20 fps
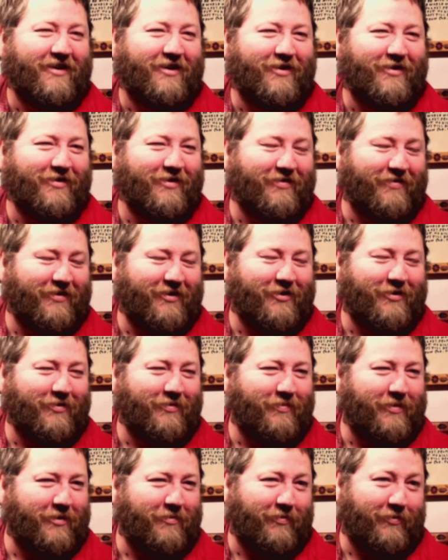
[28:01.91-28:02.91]
don't even
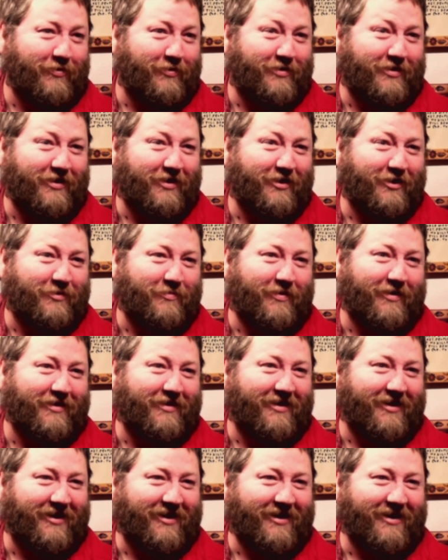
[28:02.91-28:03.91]
know people see this
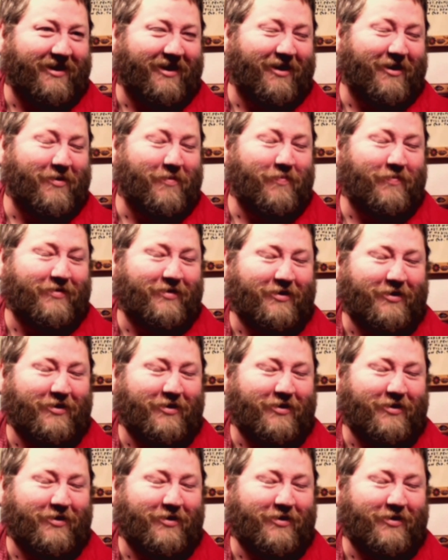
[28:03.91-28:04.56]
might think I am,